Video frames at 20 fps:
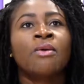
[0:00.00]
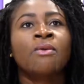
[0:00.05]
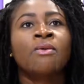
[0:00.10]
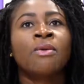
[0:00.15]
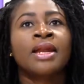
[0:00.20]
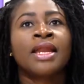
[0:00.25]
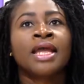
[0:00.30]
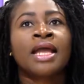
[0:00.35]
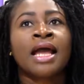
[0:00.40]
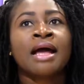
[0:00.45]

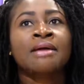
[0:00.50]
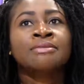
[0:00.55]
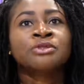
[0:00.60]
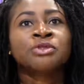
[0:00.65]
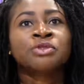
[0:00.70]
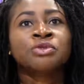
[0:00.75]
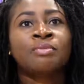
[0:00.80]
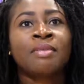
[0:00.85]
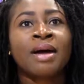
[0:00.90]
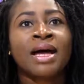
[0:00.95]
When it
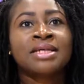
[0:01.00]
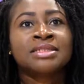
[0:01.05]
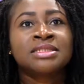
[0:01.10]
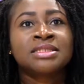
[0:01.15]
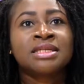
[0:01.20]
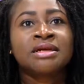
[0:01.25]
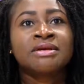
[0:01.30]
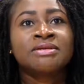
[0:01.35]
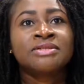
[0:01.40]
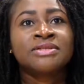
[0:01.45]
comes to
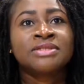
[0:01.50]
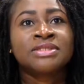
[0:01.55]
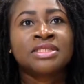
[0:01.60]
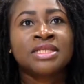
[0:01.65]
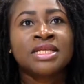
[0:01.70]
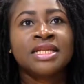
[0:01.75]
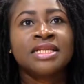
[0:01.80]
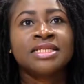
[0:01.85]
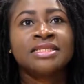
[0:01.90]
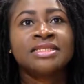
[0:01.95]
marginal
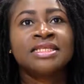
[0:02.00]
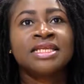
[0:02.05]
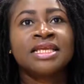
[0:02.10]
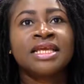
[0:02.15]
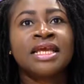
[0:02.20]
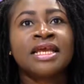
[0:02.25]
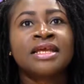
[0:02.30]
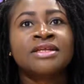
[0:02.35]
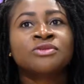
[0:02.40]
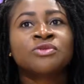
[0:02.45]

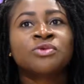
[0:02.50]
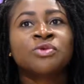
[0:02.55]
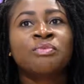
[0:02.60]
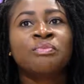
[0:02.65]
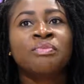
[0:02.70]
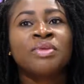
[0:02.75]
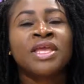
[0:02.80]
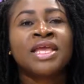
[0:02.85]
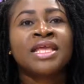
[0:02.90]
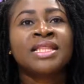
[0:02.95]
utility, it will
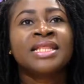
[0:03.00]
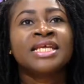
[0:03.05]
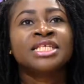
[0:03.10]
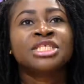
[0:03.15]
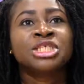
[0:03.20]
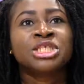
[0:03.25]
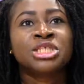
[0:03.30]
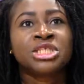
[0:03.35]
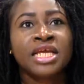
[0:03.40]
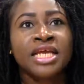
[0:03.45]
be the
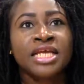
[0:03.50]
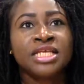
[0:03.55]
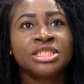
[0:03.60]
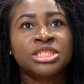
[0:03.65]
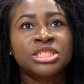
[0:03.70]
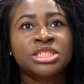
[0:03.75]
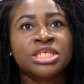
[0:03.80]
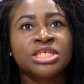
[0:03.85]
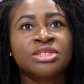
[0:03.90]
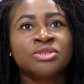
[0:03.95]

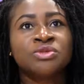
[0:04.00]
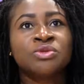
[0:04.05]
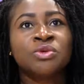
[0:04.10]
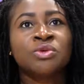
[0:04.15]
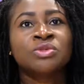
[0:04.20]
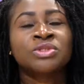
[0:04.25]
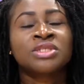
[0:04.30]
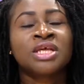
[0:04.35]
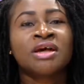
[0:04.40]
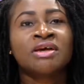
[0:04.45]
change in
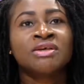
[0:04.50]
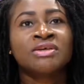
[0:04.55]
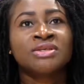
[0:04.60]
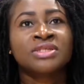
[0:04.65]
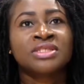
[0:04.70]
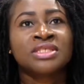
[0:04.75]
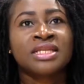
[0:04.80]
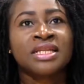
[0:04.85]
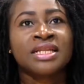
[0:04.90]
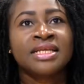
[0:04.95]
total
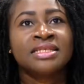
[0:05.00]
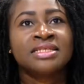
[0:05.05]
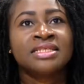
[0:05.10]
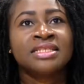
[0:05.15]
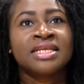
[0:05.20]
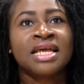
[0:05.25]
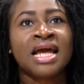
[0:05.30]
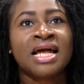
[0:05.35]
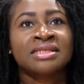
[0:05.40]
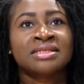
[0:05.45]

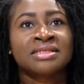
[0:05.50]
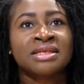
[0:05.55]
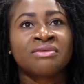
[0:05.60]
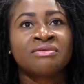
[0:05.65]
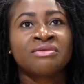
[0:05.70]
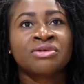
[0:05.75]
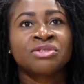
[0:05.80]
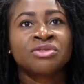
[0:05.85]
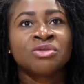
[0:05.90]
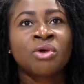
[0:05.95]
utility as a
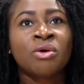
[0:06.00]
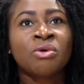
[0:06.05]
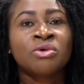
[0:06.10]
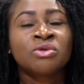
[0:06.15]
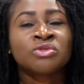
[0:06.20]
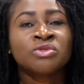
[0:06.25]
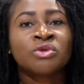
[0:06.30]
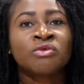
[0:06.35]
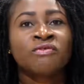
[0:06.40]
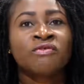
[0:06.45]

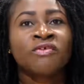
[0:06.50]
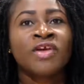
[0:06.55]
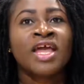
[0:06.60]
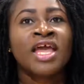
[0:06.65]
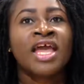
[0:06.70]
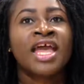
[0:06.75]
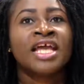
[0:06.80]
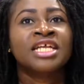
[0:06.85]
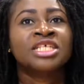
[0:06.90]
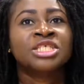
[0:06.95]
result of
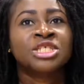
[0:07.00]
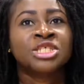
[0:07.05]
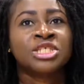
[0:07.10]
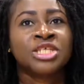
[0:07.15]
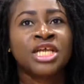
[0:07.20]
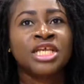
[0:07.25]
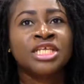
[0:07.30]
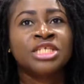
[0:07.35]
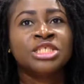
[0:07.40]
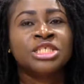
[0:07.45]
a
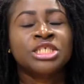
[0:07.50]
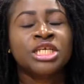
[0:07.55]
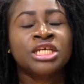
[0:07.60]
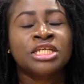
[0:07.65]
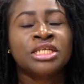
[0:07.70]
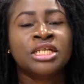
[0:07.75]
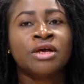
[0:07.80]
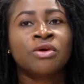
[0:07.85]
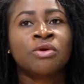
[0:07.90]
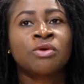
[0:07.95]
change
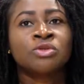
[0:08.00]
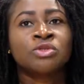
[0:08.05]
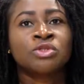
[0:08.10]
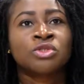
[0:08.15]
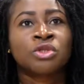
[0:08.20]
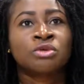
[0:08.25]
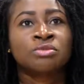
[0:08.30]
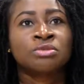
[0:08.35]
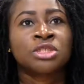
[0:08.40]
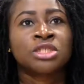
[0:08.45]
in the
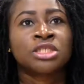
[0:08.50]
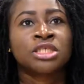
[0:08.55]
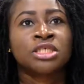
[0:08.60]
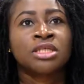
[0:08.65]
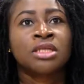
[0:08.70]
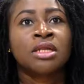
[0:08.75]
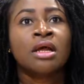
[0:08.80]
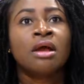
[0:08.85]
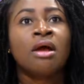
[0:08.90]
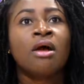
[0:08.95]

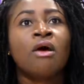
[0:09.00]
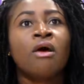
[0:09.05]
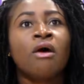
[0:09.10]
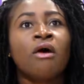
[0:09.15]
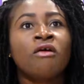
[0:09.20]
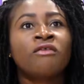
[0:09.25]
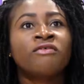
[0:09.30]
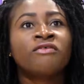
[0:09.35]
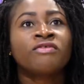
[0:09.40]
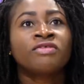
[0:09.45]
consumption
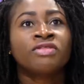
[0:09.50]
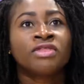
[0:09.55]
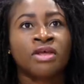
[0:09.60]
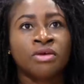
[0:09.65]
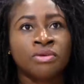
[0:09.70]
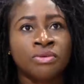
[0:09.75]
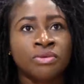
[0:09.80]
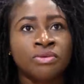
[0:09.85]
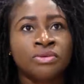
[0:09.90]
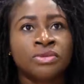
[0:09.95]
of the
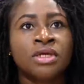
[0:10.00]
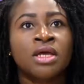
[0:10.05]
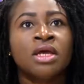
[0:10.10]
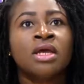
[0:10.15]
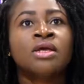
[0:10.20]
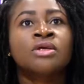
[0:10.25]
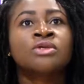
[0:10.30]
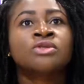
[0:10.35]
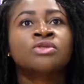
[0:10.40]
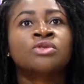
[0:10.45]
good.
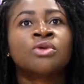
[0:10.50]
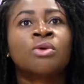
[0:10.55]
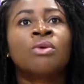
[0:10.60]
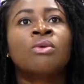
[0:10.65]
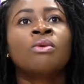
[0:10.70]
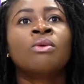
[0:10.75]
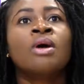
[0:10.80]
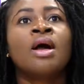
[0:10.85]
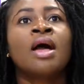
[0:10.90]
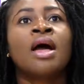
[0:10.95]

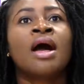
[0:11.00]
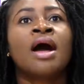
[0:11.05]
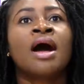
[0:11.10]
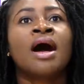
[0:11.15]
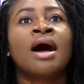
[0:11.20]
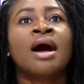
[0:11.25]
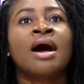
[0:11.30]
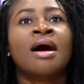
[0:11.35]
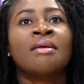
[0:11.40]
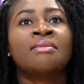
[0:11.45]
So
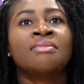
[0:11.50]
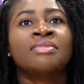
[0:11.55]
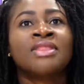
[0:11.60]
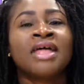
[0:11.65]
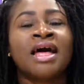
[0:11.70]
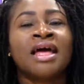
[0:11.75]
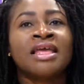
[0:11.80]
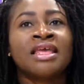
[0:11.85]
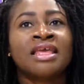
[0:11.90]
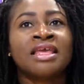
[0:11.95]

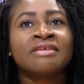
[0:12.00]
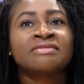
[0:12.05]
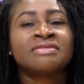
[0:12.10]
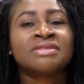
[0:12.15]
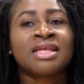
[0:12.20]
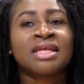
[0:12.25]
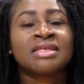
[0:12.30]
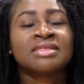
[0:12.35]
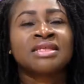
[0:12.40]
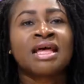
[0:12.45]
that
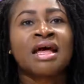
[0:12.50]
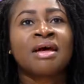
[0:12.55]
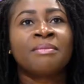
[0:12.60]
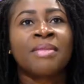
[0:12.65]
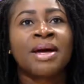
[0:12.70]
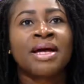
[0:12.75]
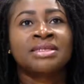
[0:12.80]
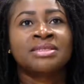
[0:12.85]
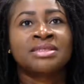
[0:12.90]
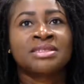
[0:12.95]
gives us our
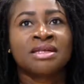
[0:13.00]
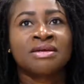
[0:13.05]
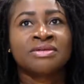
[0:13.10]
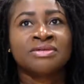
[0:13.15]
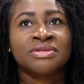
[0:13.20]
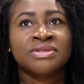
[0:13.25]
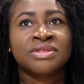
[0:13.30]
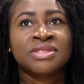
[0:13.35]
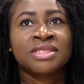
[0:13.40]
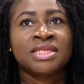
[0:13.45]
marginal
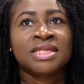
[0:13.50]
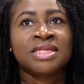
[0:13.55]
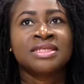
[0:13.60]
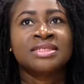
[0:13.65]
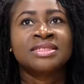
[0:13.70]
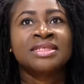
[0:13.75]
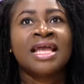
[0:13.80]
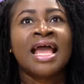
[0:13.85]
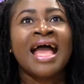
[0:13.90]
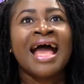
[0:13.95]

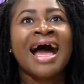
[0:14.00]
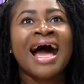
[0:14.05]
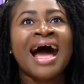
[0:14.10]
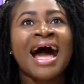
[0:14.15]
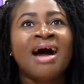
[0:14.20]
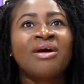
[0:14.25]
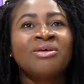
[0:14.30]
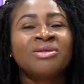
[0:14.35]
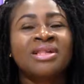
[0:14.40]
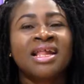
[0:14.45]
utility.
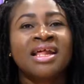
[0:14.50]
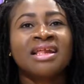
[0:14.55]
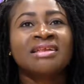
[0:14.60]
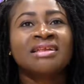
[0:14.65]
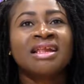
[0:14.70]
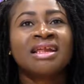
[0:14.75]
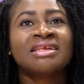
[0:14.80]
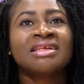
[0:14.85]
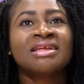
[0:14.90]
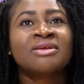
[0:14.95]
How
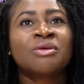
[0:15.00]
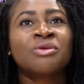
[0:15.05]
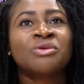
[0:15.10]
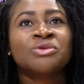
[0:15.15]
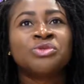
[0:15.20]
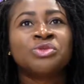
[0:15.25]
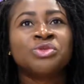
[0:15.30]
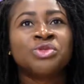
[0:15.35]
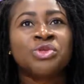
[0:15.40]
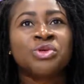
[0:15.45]
then does the
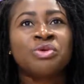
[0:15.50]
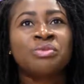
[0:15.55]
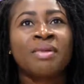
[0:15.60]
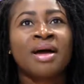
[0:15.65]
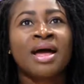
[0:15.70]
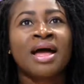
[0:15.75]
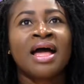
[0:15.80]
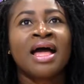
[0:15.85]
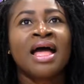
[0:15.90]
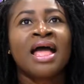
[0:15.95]

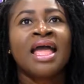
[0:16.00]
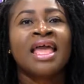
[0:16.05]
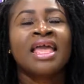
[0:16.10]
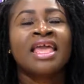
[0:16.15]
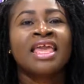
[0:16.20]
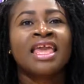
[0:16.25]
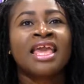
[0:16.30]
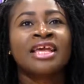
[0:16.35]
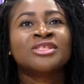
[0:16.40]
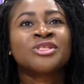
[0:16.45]
consumer
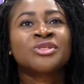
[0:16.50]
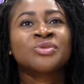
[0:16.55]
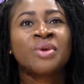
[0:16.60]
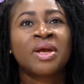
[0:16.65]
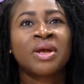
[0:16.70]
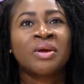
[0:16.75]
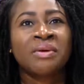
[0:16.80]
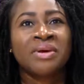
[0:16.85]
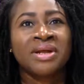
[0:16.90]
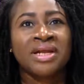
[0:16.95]
get to
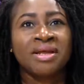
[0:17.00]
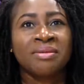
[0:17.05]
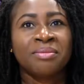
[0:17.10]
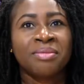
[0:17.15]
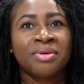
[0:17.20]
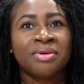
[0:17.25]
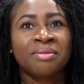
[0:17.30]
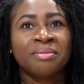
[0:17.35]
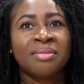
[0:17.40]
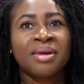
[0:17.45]

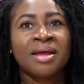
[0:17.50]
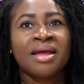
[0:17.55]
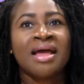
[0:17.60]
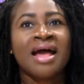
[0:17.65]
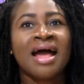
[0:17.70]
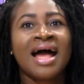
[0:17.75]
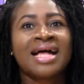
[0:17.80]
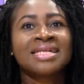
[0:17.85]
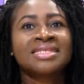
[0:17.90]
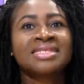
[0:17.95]
equilibrium?
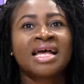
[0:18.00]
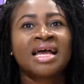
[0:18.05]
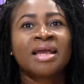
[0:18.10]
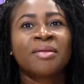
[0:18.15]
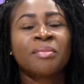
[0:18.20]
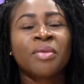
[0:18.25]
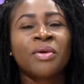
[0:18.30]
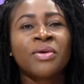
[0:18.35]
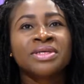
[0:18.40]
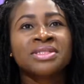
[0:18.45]
As I
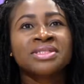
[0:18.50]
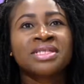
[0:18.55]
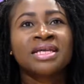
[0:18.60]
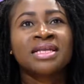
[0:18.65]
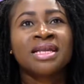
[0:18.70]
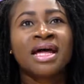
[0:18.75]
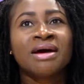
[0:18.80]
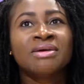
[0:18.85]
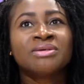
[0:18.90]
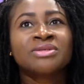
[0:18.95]

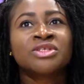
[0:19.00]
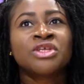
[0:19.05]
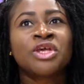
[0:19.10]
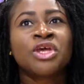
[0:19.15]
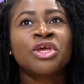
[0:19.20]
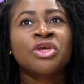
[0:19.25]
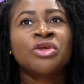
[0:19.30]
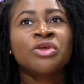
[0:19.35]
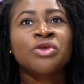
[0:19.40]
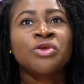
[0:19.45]
pointed out,
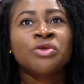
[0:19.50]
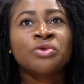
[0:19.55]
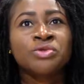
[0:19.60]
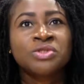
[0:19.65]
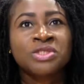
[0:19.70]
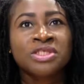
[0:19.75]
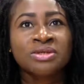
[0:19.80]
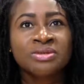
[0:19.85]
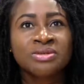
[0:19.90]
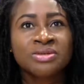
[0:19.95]

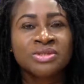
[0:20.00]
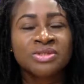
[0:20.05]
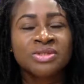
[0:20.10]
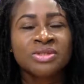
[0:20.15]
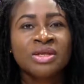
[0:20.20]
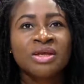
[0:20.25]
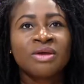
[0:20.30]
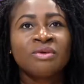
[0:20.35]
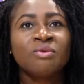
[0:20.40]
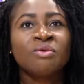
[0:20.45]

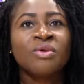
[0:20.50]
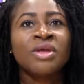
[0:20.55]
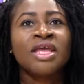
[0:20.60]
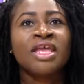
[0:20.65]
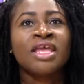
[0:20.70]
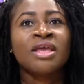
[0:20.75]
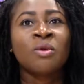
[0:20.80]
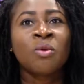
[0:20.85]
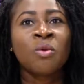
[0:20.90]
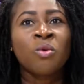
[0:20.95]
utils, we
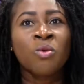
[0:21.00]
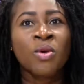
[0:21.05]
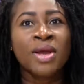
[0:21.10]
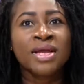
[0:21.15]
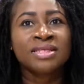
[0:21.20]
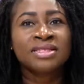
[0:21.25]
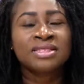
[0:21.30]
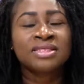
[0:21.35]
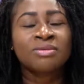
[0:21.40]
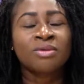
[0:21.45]

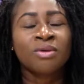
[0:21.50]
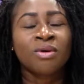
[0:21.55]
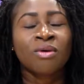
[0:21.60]
equate,